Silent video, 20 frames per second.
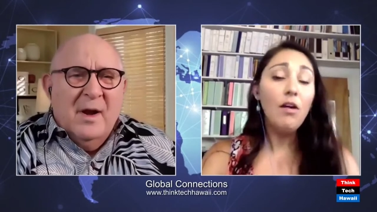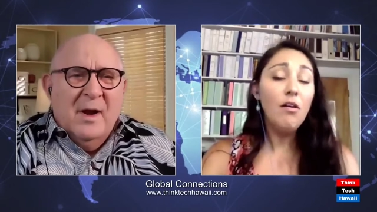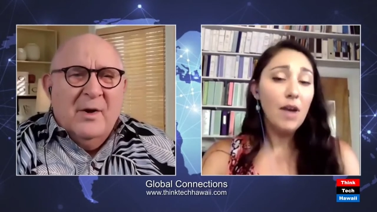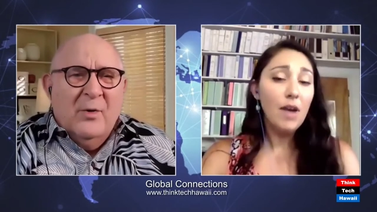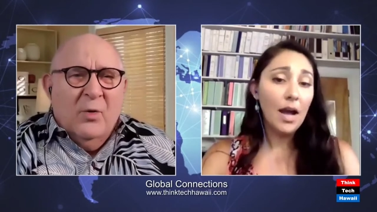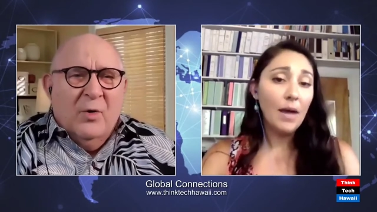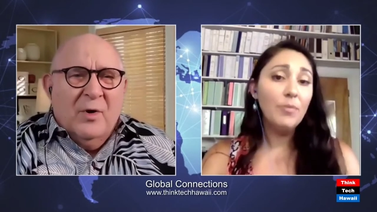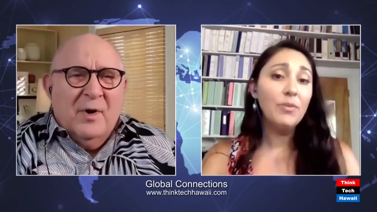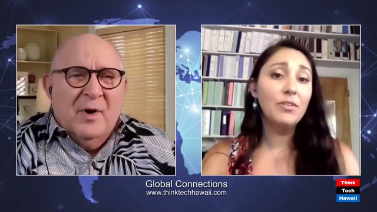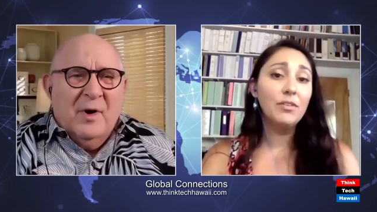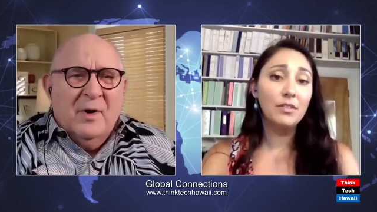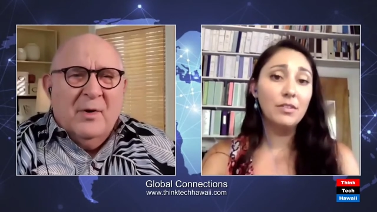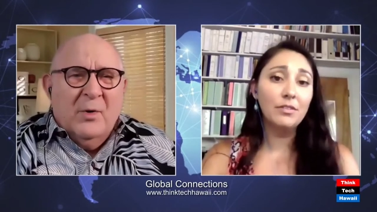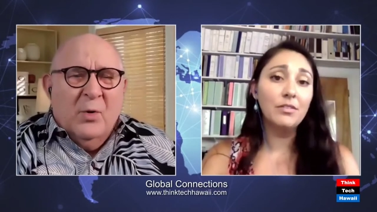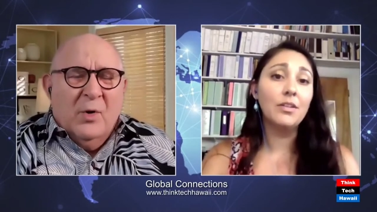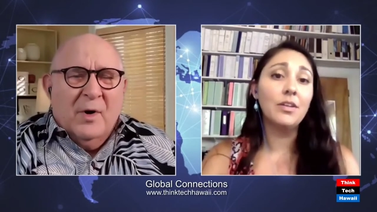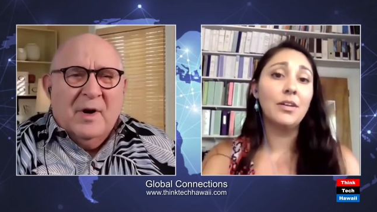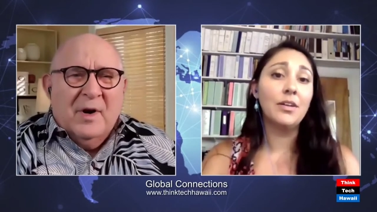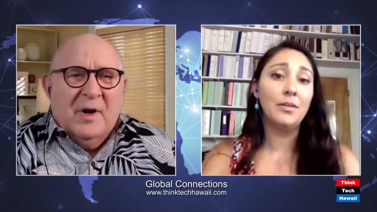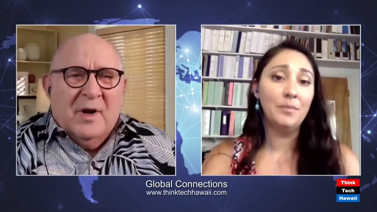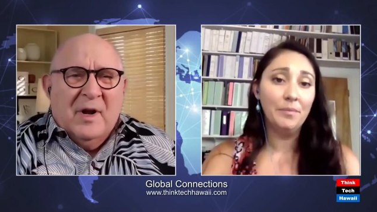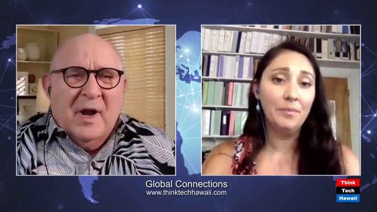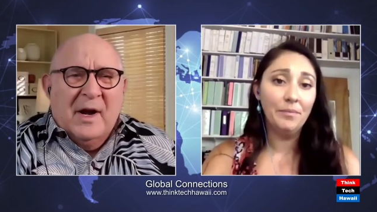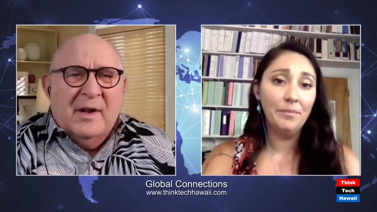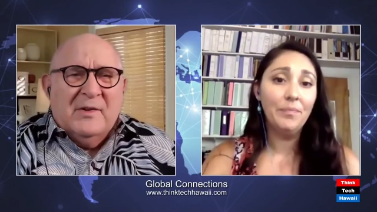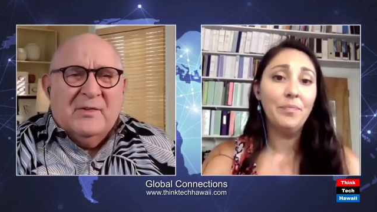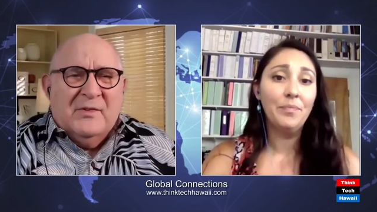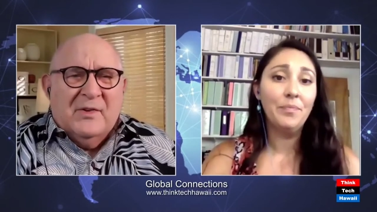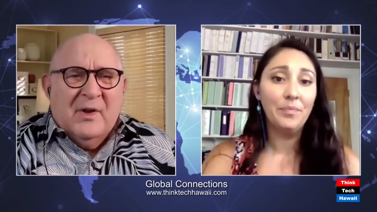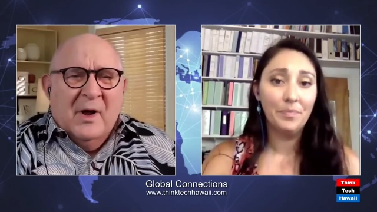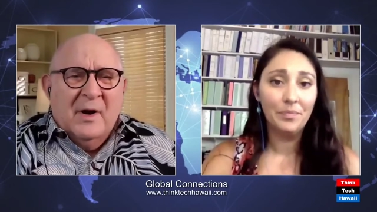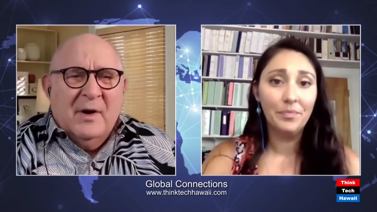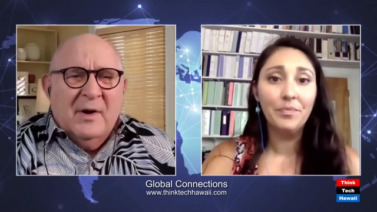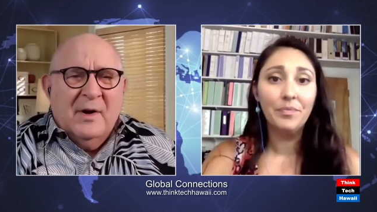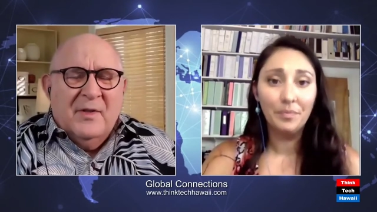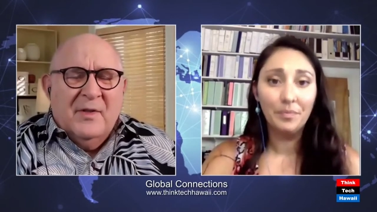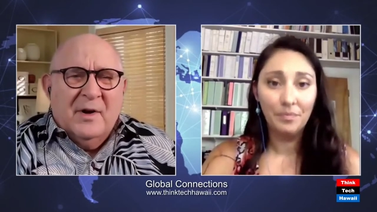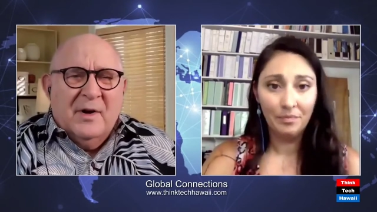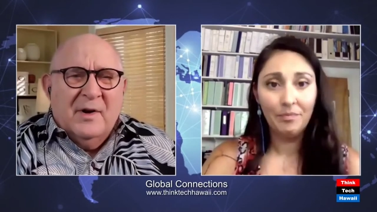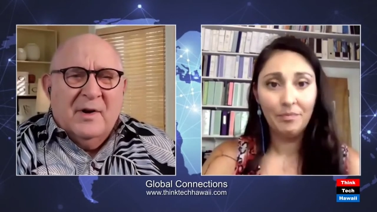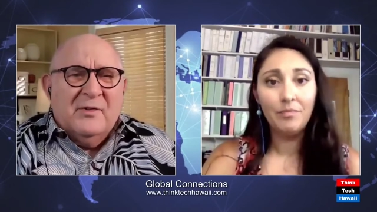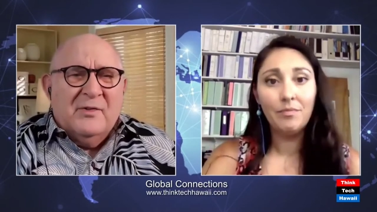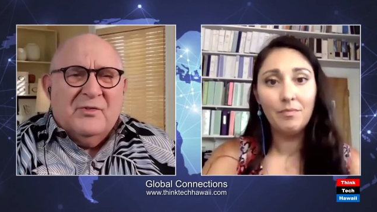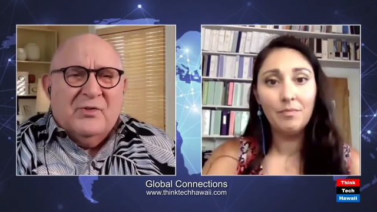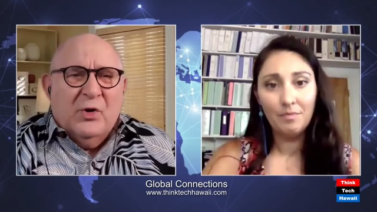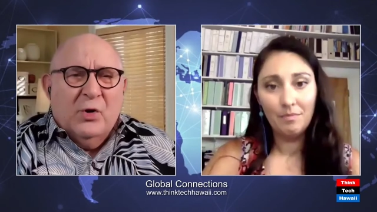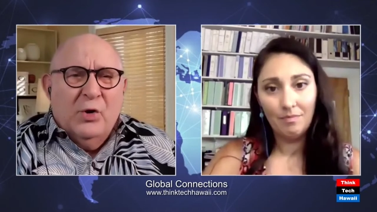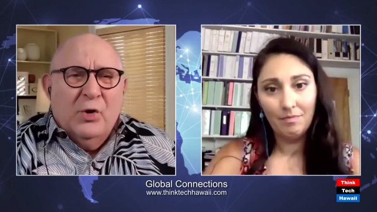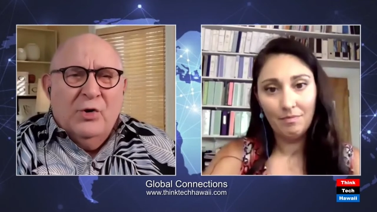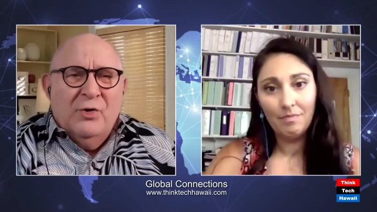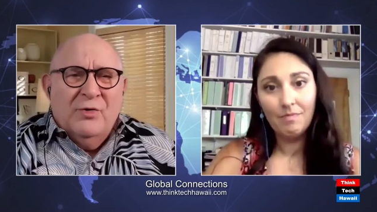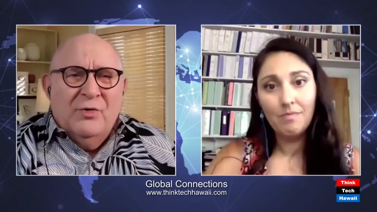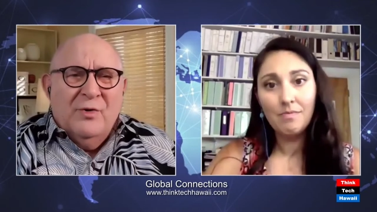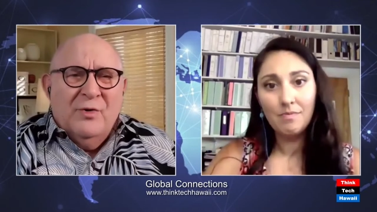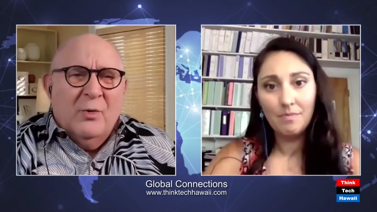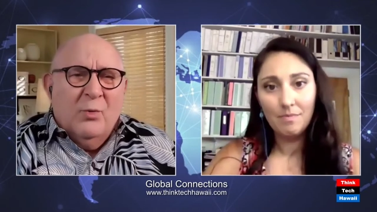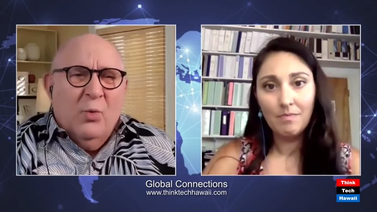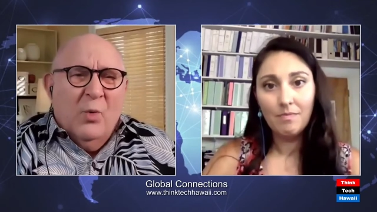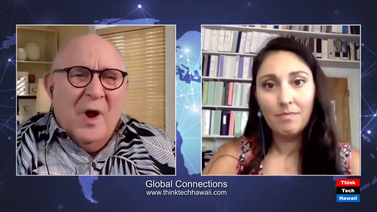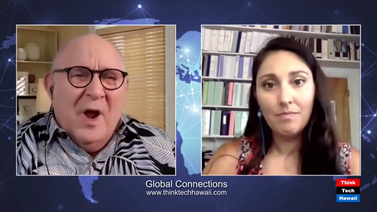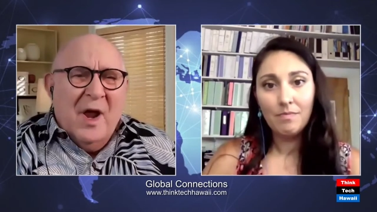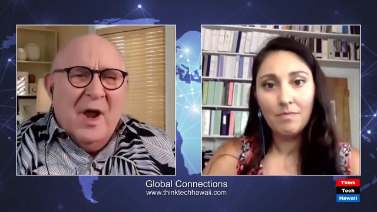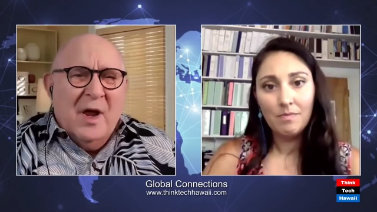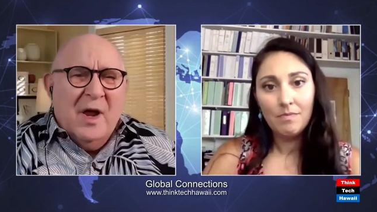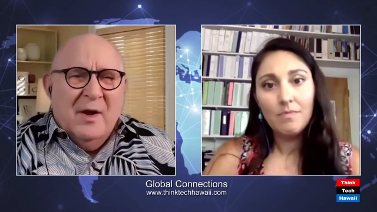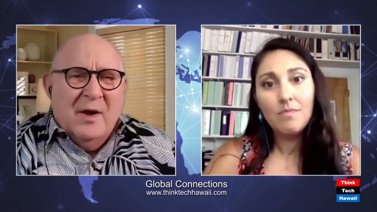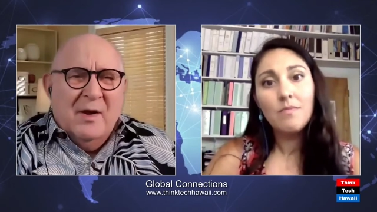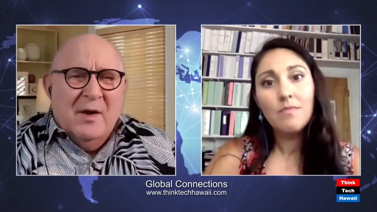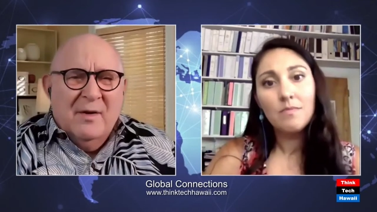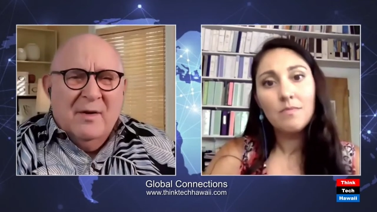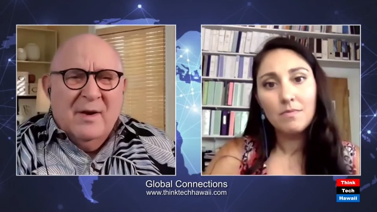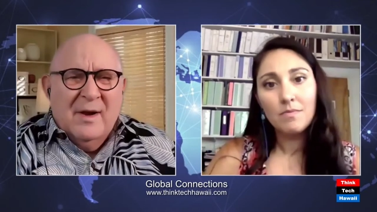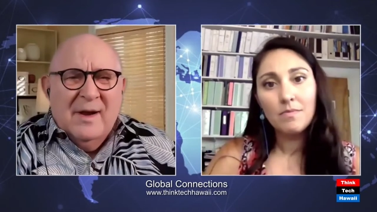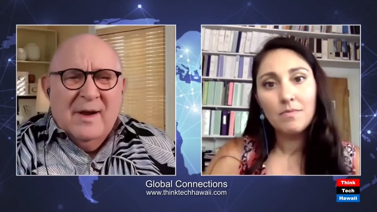Speaker 1: Oh, in absolutely. Order to, in order to get it done, and they're going to turn away